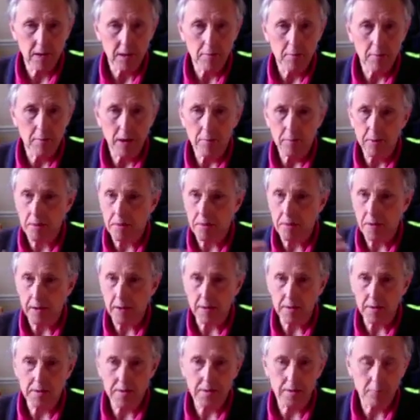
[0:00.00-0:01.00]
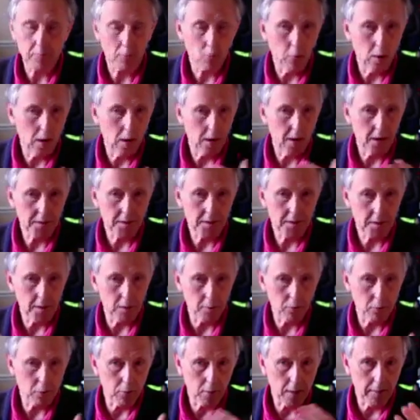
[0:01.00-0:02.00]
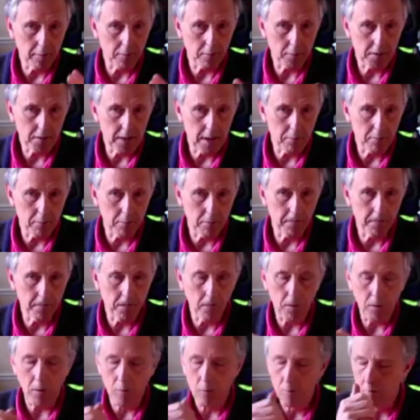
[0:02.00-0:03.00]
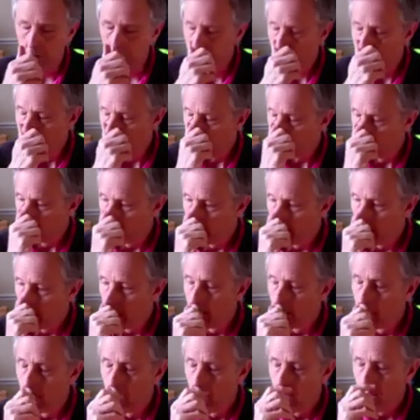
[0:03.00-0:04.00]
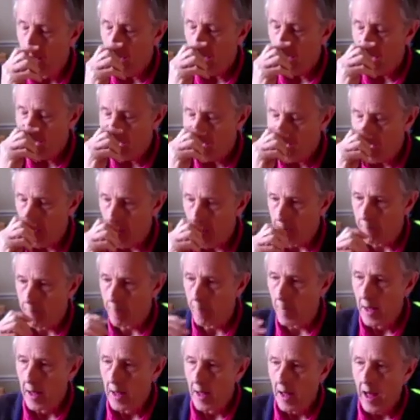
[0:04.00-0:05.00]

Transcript: maybe things, words that we haven't said before. And